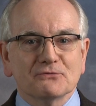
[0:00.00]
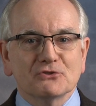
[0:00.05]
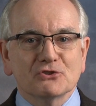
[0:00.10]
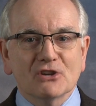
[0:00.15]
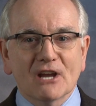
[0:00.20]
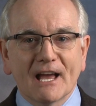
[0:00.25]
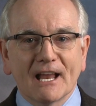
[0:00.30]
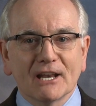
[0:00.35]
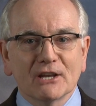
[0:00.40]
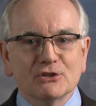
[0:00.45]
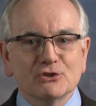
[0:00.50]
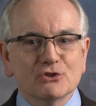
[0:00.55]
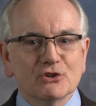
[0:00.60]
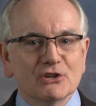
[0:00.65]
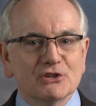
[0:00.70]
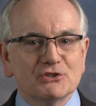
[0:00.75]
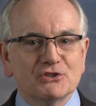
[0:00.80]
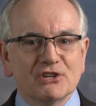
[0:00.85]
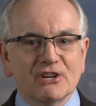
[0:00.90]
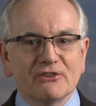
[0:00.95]
of challenge
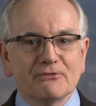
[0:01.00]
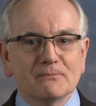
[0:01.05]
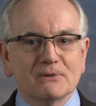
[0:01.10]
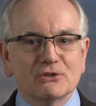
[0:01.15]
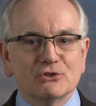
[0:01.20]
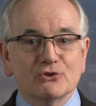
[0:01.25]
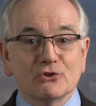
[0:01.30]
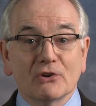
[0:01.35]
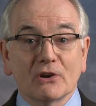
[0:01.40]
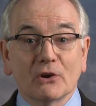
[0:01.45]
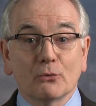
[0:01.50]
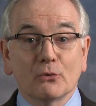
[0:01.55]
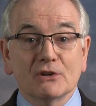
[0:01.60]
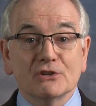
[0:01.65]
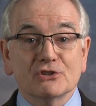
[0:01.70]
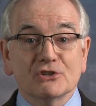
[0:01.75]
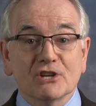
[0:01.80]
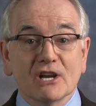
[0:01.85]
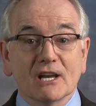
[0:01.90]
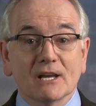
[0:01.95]
and achievement during
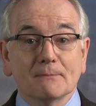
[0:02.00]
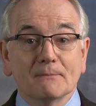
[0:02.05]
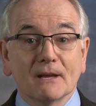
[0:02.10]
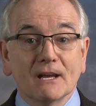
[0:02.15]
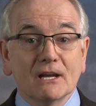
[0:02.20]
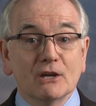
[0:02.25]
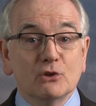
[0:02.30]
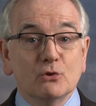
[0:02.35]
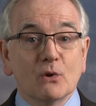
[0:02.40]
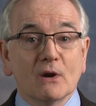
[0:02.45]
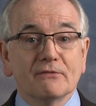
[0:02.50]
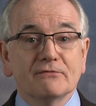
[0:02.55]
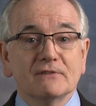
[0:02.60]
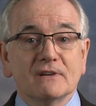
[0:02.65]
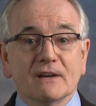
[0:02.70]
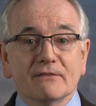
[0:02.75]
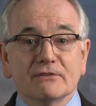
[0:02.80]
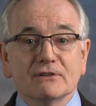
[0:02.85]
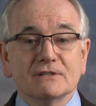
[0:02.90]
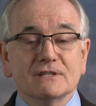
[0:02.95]
which time you have
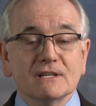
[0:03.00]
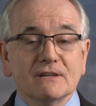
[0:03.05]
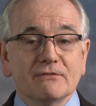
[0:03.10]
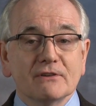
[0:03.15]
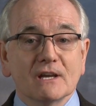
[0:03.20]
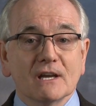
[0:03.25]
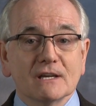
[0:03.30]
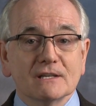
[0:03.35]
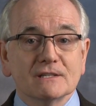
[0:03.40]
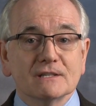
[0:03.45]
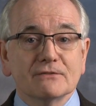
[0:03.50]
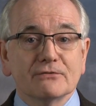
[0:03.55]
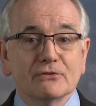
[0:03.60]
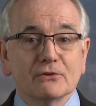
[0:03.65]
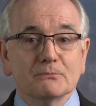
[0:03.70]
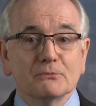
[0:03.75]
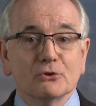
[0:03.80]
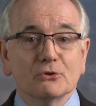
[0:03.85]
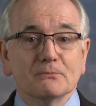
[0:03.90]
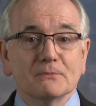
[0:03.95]
never deviated
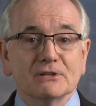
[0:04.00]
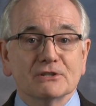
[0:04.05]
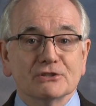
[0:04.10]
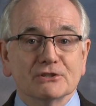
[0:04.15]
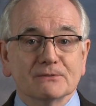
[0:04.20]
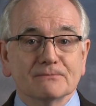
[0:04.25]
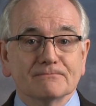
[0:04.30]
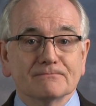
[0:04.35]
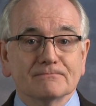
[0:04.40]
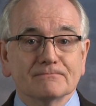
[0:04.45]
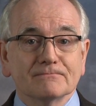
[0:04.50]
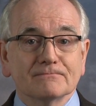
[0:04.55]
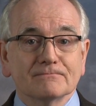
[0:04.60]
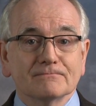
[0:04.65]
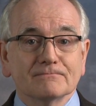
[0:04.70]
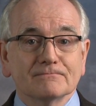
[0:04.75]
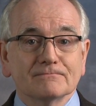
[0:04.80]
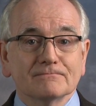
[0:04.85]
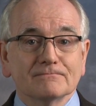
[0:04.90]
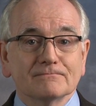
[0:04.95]
from your mission
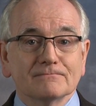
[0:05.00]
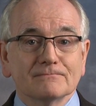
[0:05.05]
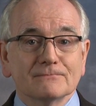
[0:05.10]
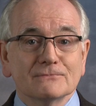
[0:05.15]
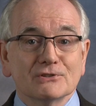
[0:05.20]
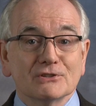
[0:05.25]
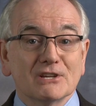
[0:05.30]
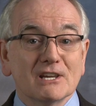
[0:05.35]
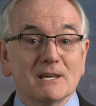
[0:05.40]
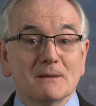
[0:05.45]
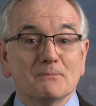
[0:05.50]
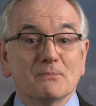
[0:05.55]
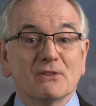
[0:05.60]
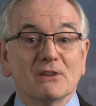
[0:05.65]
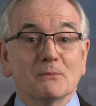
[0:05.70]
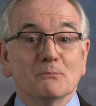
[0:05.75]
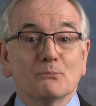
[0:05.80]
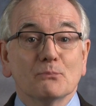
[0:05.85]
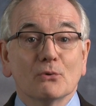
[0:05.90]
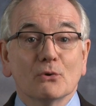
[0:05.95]
to keep
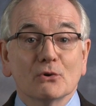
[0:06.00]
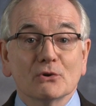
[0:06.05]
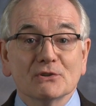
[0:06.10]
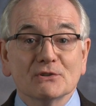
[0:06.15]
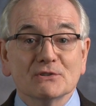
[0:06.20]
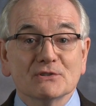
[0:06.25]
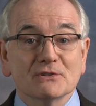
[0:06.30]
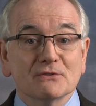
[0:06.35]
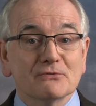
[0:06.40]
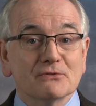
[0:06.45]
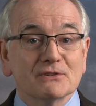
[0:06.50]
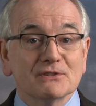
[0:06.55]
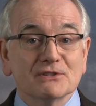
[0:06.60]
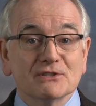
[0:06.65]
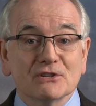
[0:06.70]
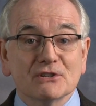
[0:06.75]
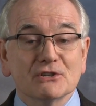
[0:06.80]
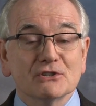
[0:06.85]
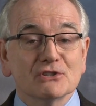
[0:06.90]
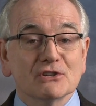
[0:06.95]
the importance of
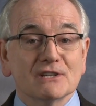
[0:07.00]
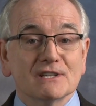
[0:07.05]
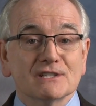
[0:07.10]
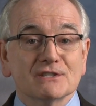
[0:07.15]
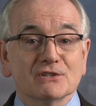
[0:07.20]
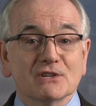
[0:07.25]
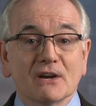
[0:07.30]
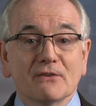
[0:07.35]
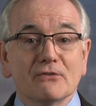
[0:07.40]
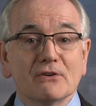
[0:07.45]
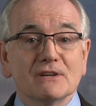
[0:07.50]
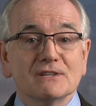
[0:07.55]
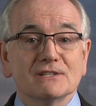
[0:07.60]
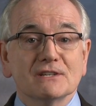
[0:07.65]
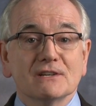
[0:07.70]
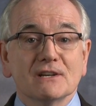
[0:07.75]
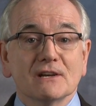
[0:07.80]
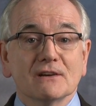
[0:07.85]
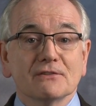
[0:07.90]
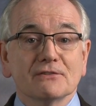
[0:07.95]
research and
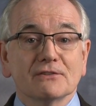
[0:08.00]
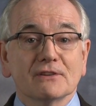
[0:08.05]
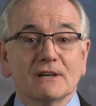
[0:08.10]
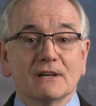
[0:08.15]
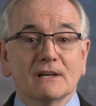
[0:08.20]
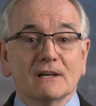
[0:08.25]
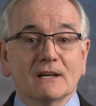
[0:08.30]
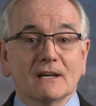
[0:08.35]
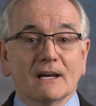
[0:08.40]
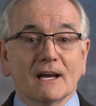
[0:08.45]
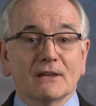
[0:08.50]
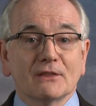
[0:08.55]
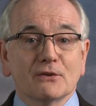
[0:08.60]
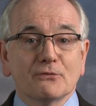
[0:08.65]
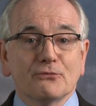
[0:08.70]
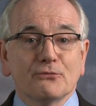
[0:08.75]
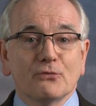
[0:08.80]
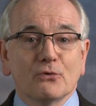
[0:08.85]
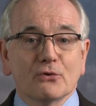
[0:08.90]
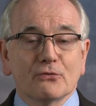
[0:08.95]
discoveries in health at
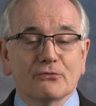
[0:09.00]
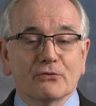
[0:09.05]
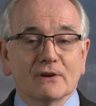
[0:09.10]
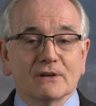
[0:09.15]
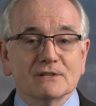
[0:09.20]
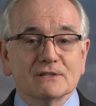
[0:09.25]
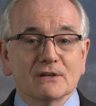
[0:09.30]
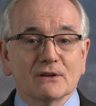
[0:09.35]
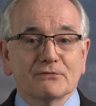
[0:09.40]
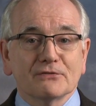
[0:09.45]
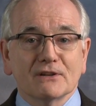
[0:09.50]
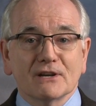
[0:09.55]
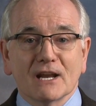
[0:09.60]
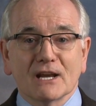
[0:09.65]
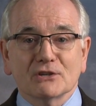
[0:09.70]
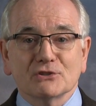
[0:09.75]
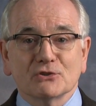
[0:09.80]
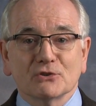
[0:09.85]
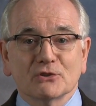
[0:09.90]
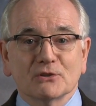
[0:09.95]
the forefront of the
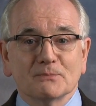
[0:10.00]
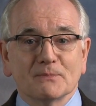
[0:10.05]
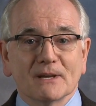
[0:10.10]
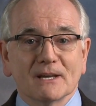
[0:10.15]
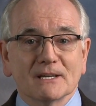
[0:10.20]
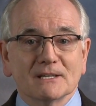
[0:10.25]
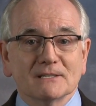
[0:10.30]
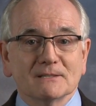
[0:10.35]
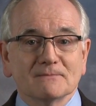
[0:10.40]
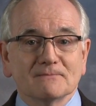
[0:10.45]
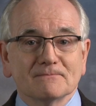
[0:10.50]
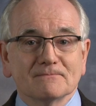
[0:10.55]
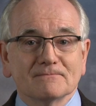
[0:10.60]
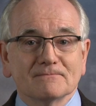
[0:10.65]
national debate.